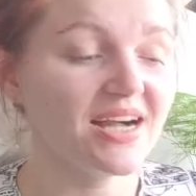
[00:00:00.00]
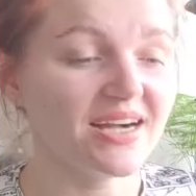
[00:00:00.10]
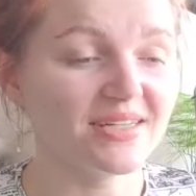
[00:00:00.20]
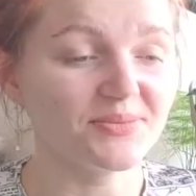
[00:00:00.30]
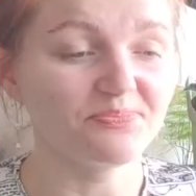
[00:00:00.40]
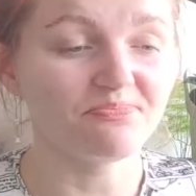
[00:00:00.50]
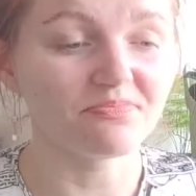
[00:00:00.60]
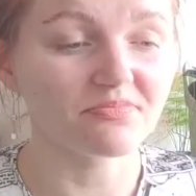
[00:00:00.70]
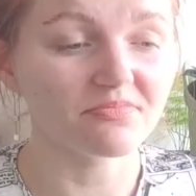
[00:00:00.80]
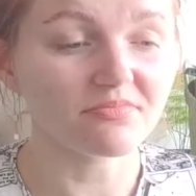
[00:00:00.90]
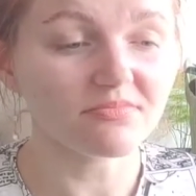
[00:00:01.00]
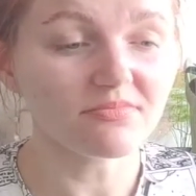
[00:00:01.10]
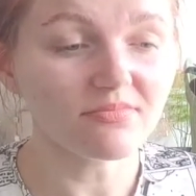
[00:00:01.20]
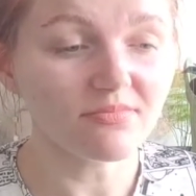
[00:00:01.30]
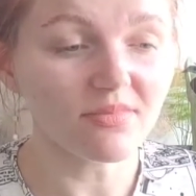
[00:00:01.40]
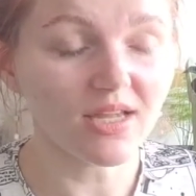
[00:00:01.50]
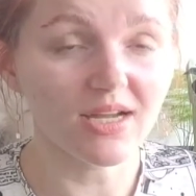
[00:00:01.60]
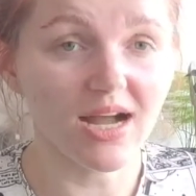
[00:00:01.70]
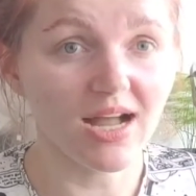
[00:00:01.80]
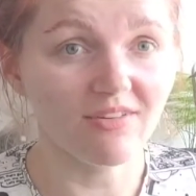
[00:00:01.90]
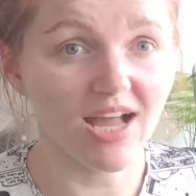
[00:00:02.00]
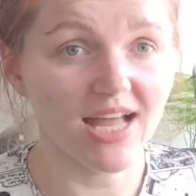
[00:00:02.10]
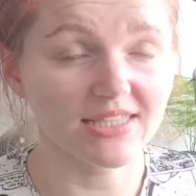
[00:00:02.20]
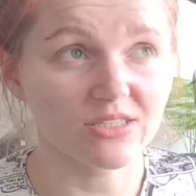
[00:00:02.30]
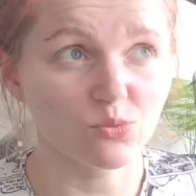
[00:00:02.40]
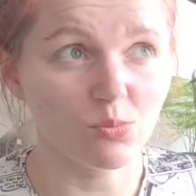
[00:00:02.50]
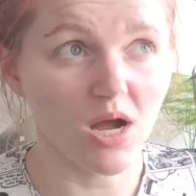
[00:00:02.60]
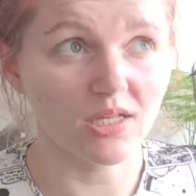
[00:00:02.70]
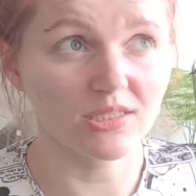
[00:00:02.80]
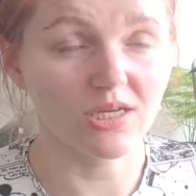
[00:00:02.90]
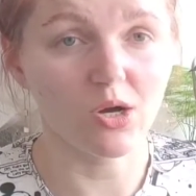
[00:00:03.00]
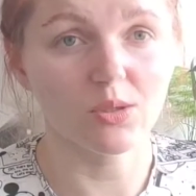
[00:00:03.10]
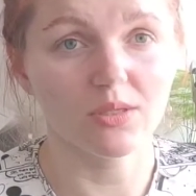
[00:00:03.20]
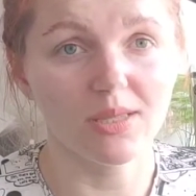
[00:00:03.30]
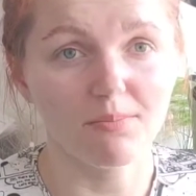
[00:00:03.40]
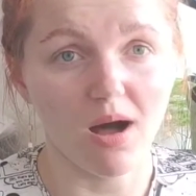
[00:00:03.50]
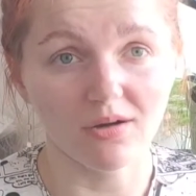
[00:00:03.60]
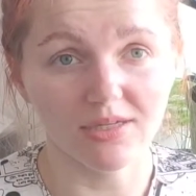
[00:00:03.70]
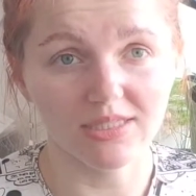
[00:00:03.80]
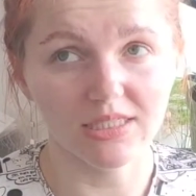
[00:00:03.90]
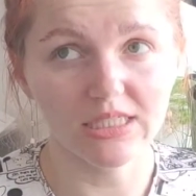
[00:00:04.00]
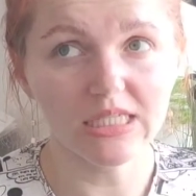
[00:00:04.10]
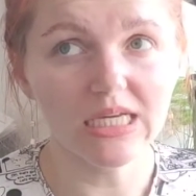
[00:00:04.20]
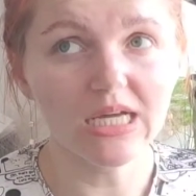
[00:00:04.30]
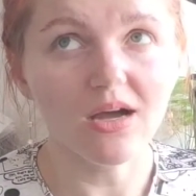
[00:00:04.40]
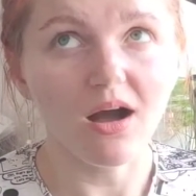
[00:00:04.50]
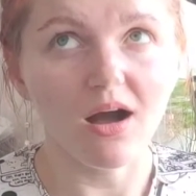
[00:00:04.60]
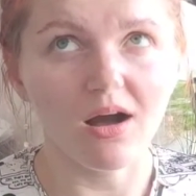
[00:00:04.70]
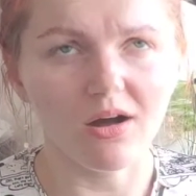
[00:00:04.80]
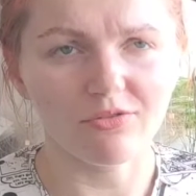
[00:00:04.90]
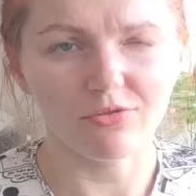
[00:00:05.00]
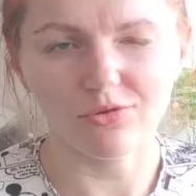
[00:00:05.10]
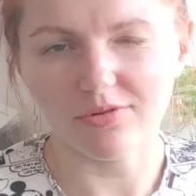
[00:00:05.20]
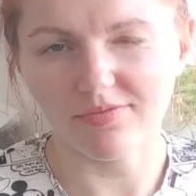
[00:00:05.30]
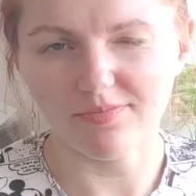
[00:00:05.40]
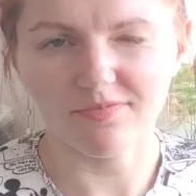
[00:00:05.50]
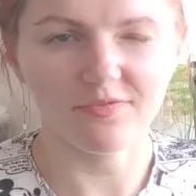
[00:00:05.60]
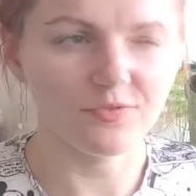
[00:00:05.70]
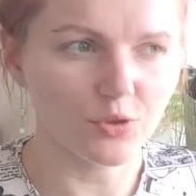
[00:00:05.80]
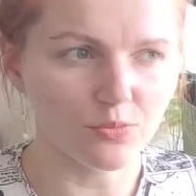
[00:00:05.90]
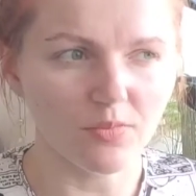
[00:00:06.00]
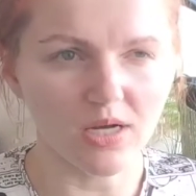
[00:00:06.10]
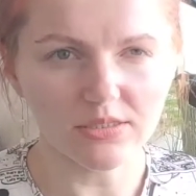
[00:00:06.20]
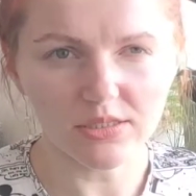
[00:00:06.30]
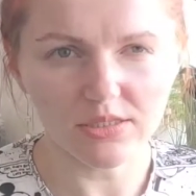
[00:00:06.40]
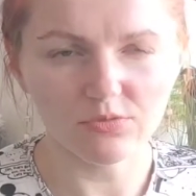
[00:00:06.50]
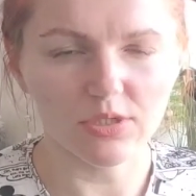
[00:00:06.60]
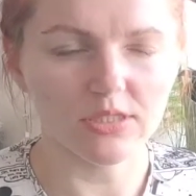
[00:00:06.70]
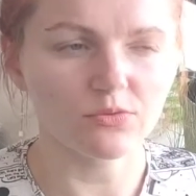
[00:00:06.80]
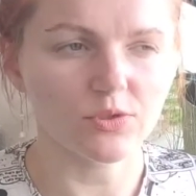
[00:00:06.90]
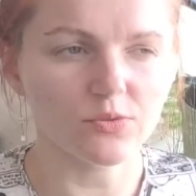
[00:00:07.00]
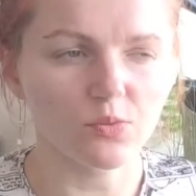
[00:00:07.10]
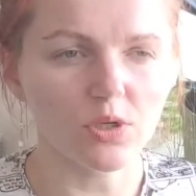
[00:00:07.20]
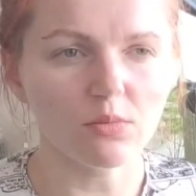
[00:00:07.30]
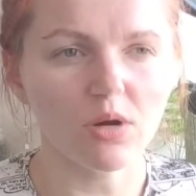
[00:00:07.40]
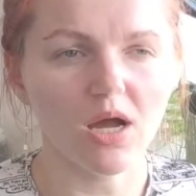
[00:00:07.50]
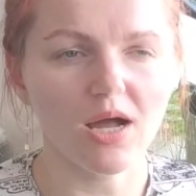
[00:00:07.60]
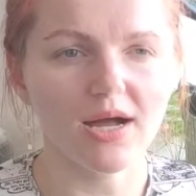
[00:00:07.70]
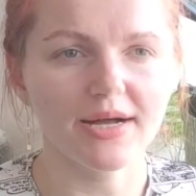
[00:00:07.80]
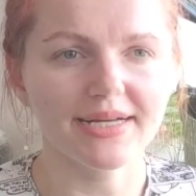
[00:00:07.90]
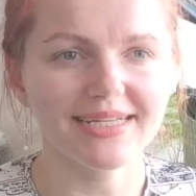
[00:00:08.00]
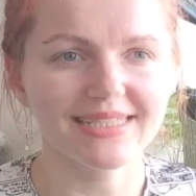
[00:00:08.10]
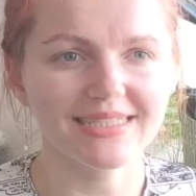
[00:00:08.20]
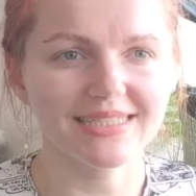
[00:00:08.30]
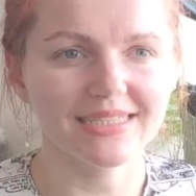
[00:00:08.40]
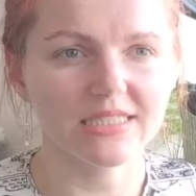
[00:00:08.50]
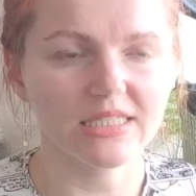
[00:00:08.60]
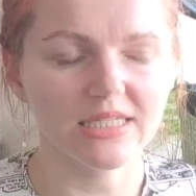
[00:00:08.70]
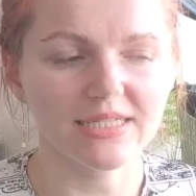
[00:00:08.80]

I've had mine on a balcony for a few months when it was warm, and